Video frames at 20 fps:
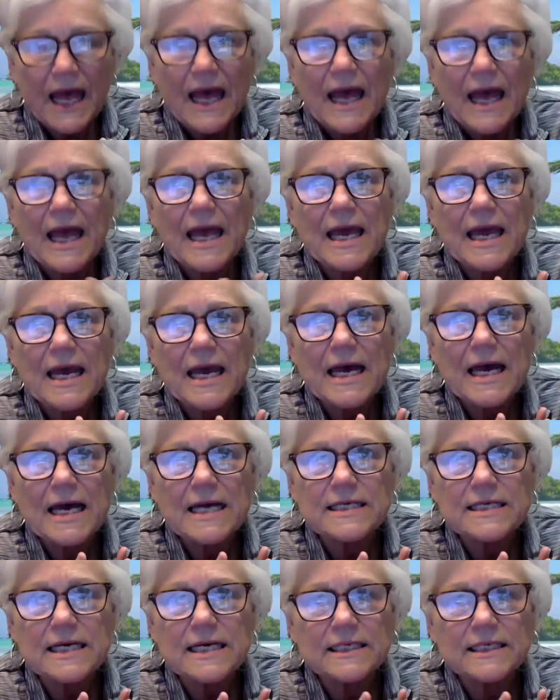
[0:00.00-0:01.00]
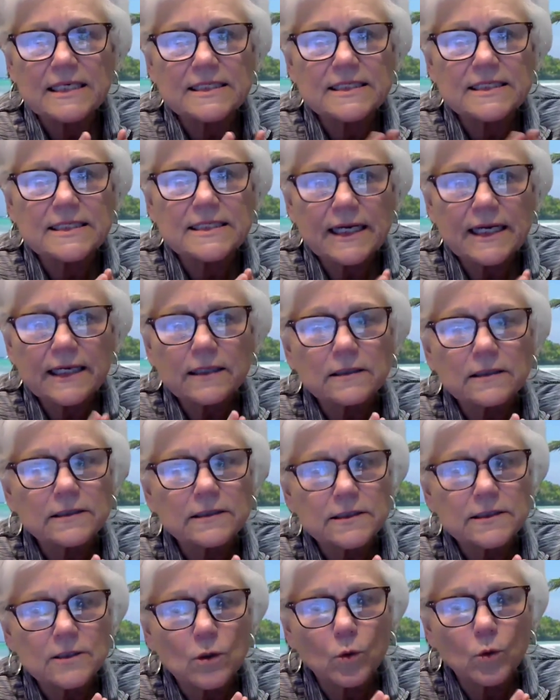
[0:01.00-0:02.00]
And Excel is
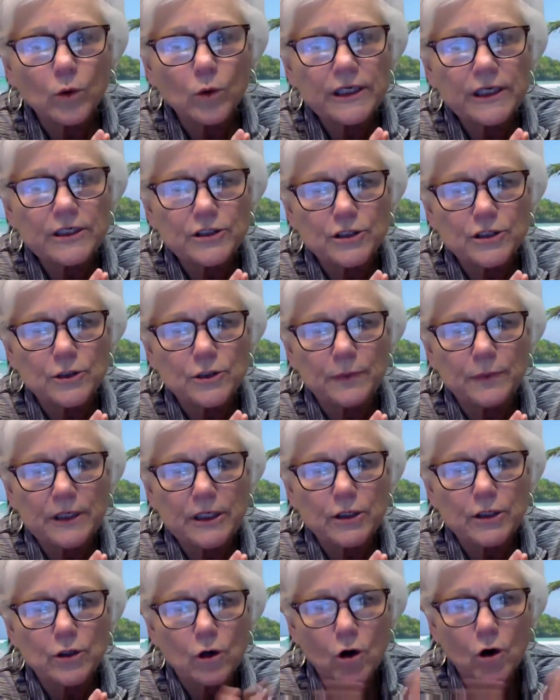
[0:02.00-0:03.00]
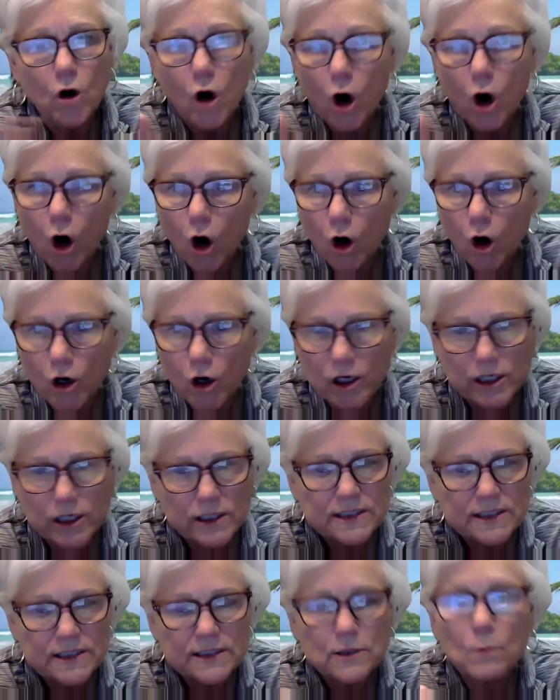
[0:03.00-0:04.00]
going to be your hardest